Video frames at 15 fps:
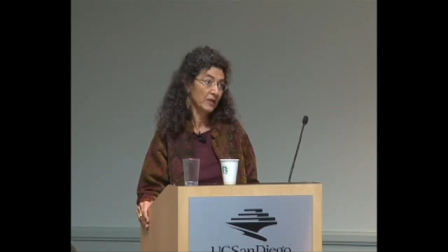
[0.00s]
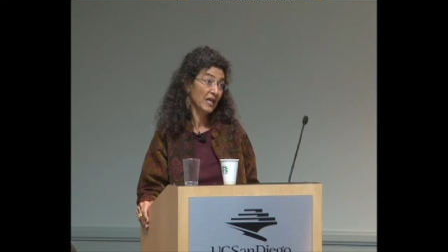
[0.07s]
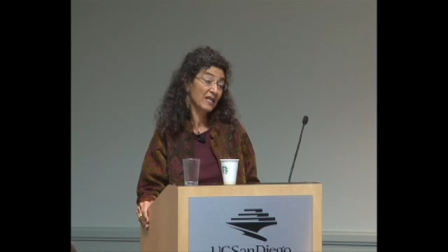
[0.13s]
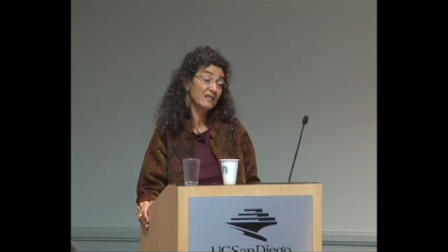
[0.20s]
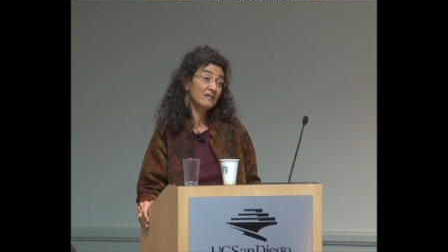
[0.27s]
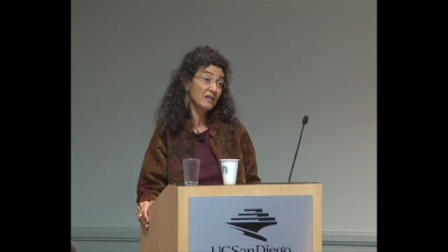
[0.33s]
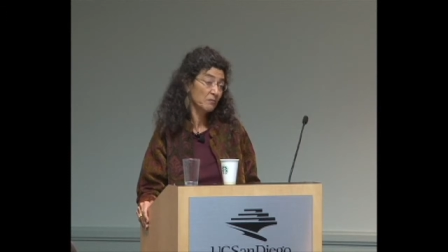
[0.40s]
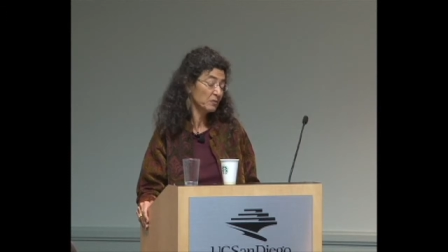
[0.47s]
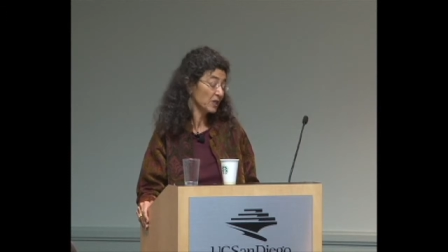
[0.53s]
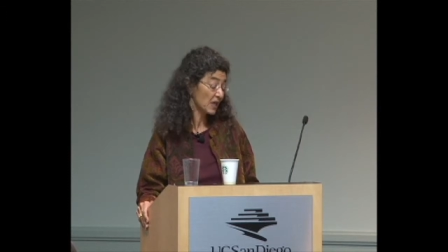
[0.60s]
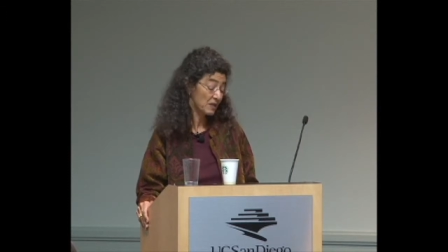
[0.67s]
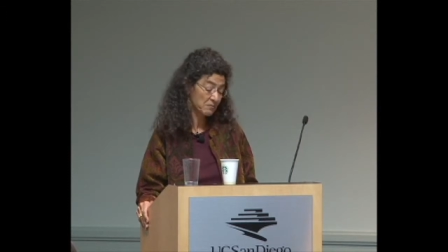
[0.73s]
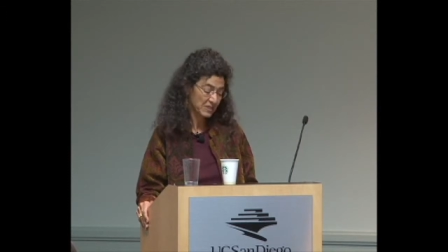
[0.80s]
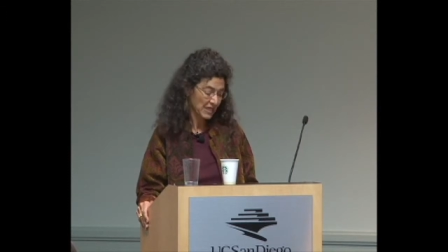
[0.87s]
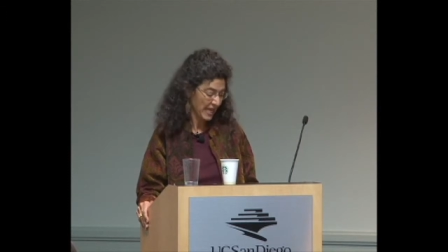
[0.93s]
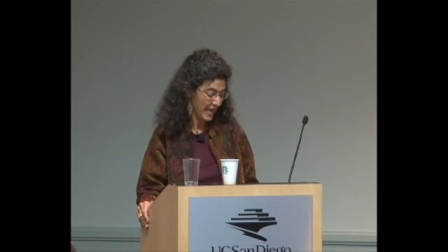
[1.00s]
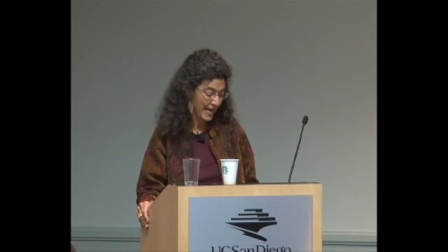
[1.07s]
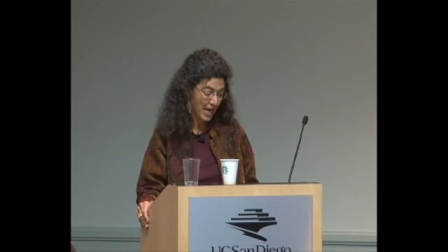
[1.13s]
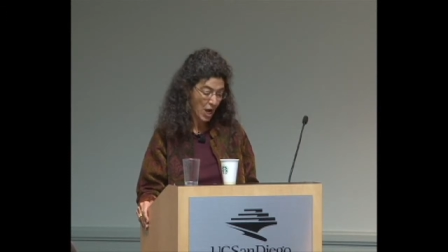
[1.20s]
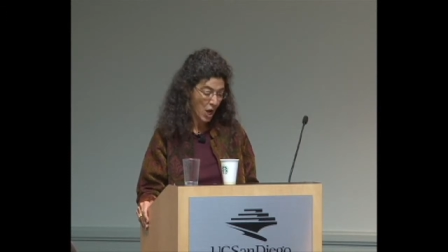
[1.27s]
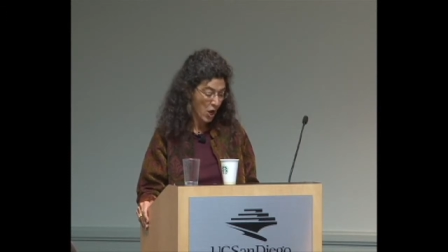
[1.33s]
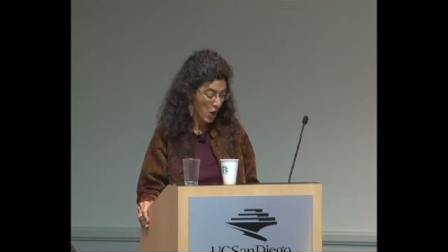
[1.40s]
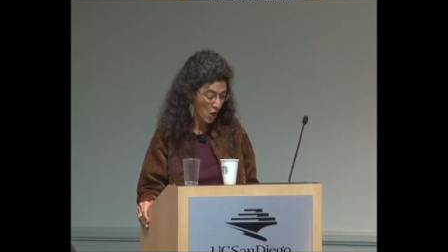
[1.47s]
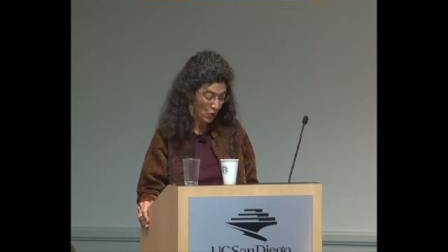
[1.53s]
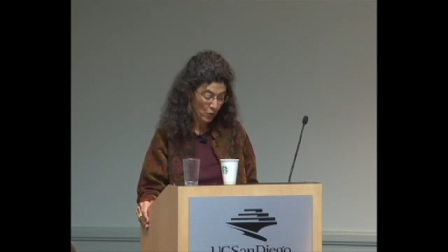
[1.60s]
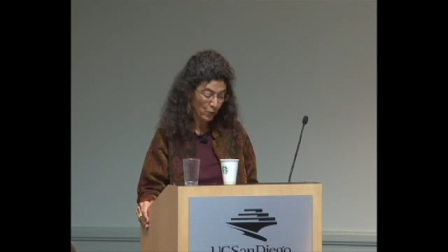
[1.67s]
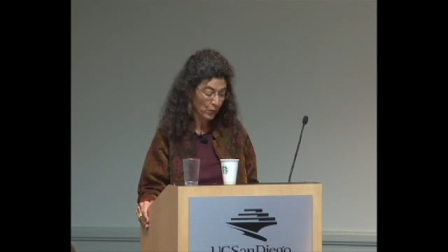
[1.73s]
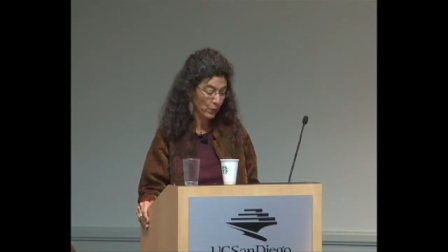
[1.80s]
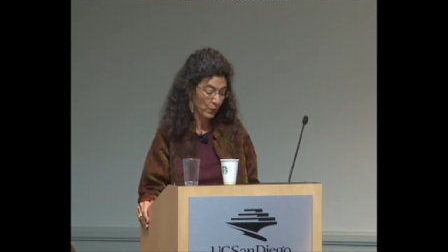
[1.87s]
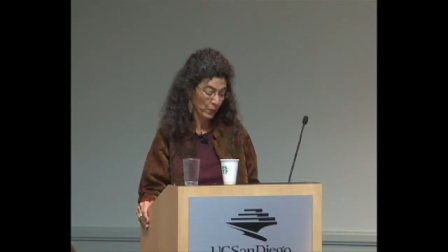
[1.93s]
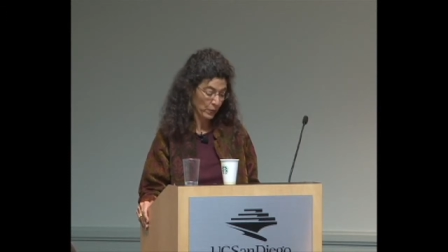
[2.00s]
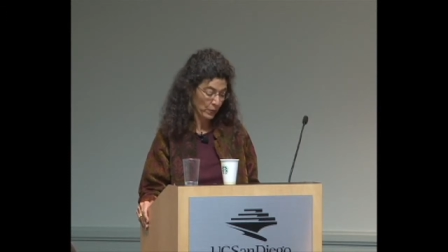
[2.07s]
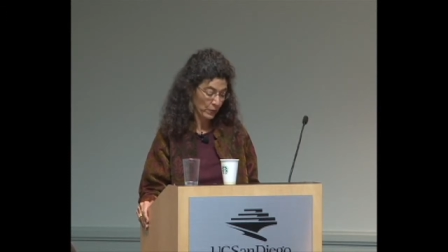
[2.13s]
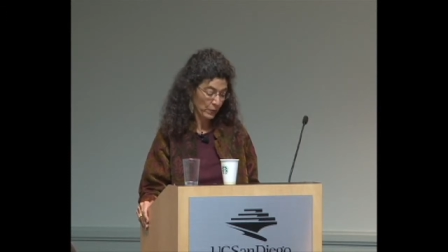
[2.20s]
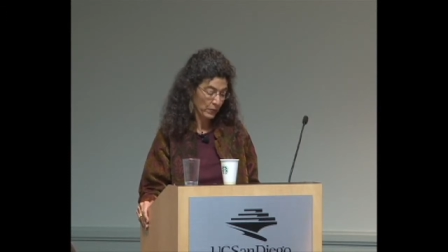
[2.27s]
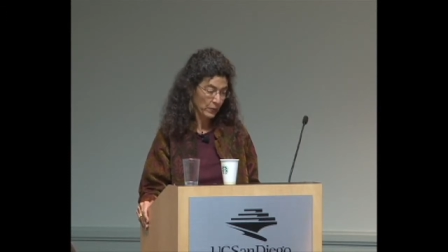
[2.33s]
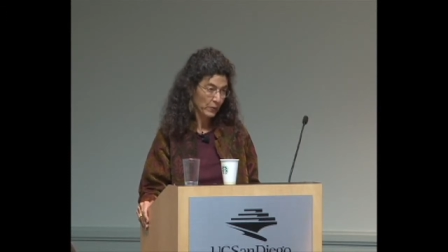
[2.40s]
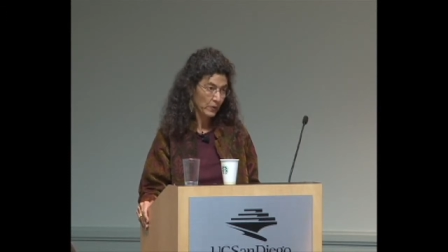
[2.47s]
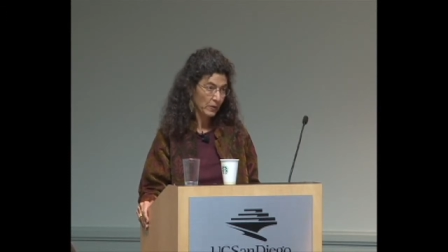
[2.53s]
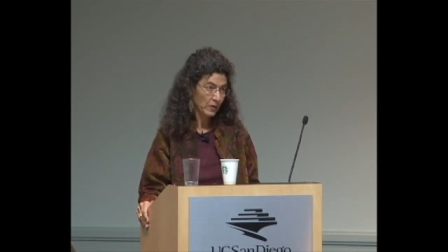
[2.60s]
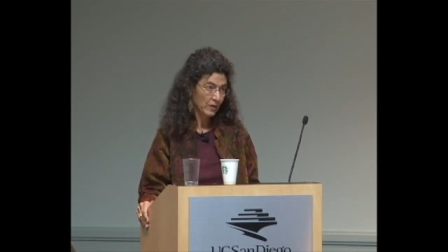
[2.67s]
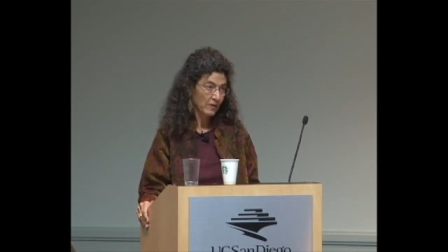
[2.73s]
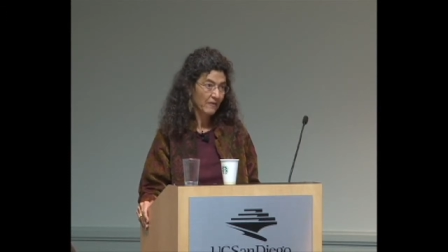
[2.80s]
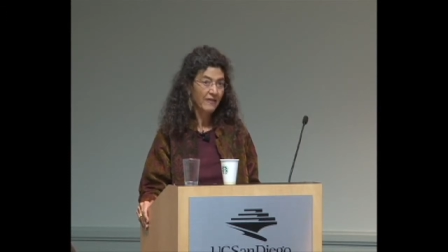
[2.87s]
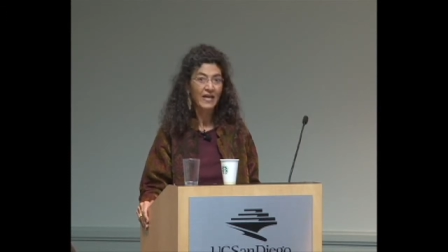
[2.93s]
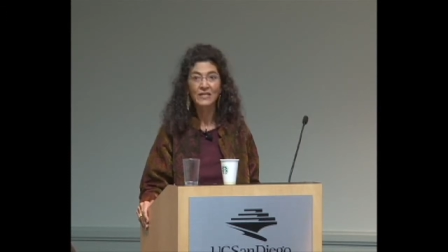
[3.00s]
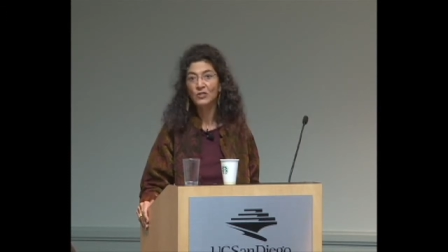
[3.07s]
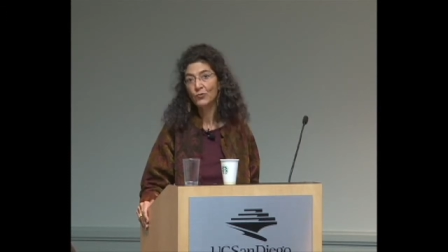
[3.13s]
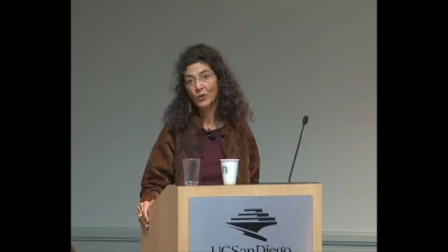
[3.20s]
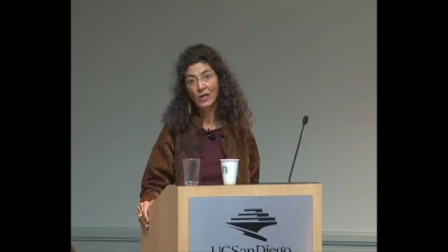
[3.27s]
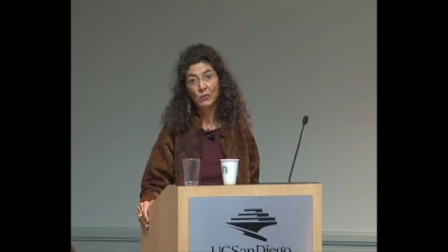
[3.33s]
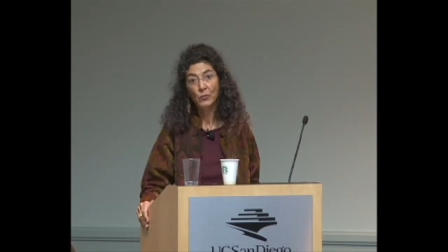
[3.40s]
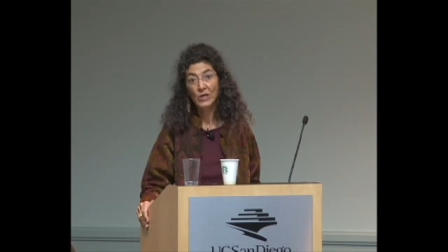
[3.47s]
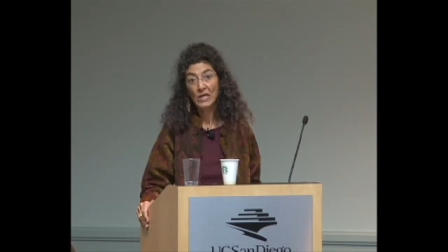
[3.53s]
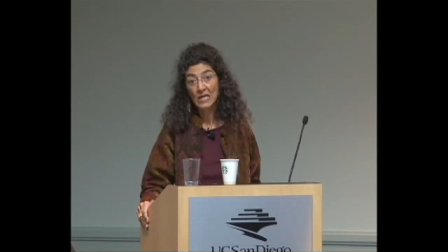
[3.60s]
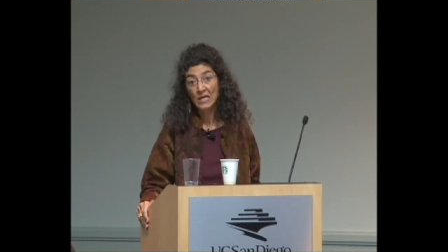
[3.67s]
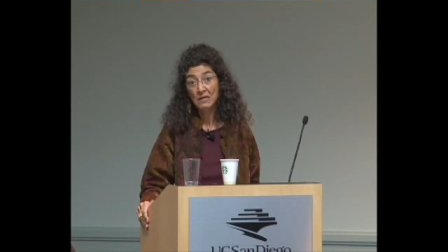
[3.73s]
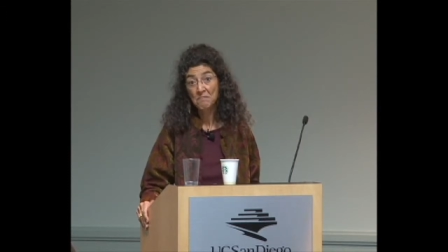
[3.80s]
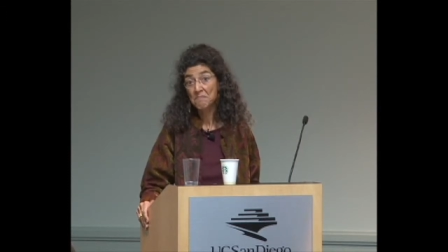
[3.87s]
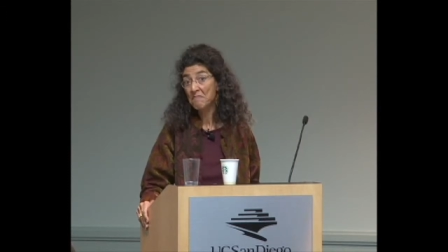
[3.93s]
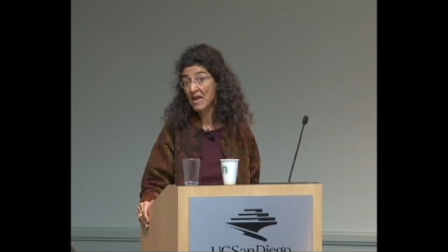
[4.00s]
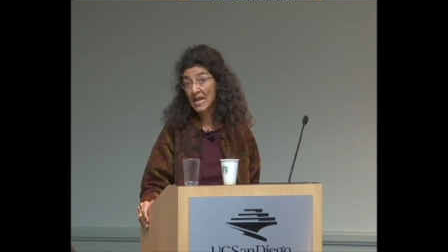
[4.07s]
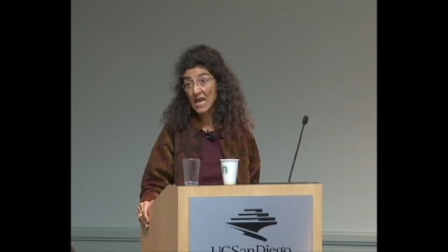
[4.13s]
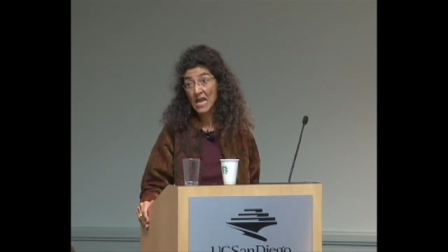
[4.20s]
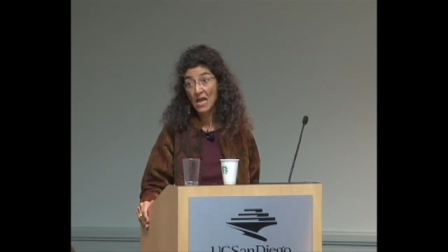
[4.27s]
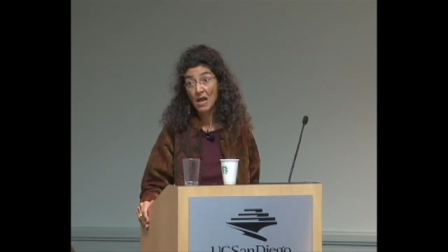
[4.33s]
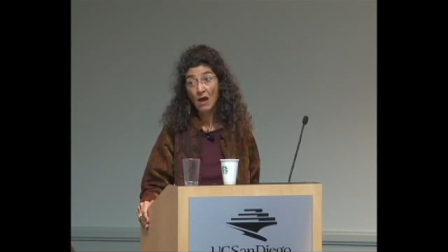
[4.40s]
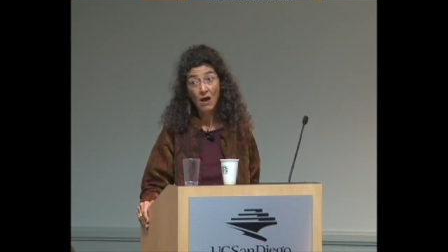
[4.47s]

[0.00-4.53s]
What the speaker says: and sometimes can't know. That's why we need many